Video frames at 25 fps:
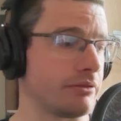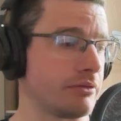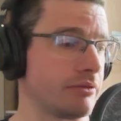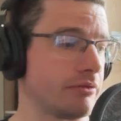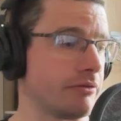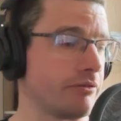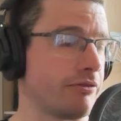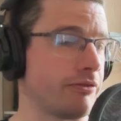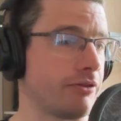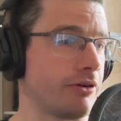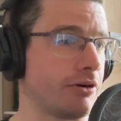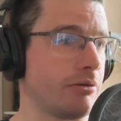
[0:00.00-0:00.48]

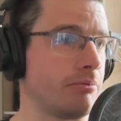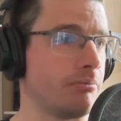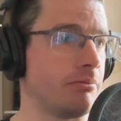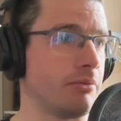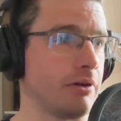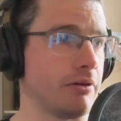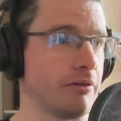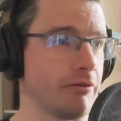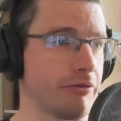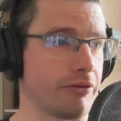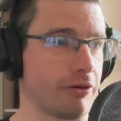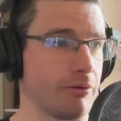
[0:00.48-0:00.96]

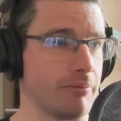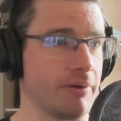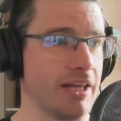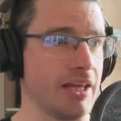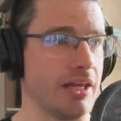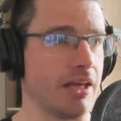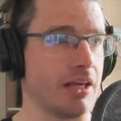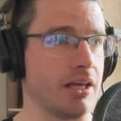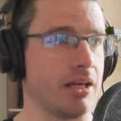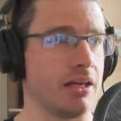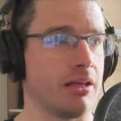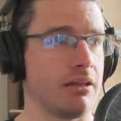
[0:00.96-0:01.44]
from
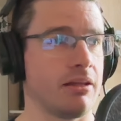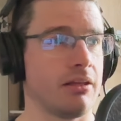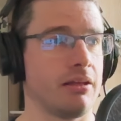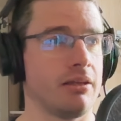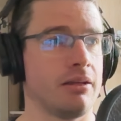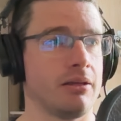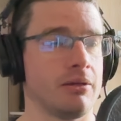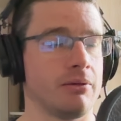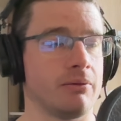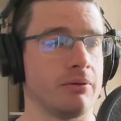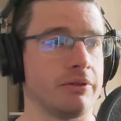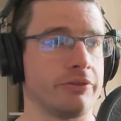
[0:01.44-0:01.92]
here,
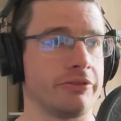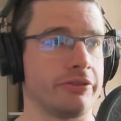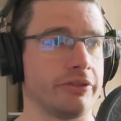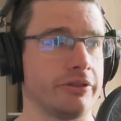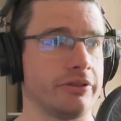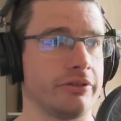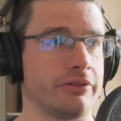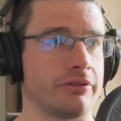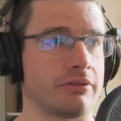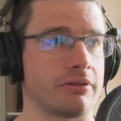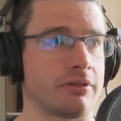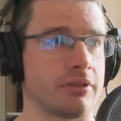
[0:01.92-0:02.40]
which
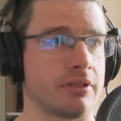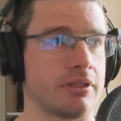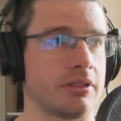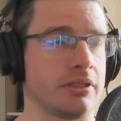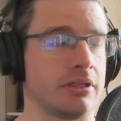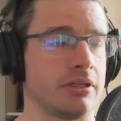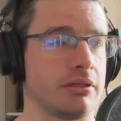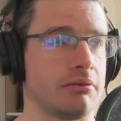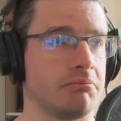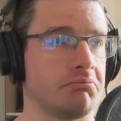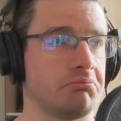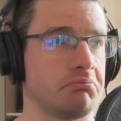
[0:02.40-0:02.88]
is, you
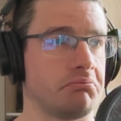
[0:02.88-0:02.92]
know,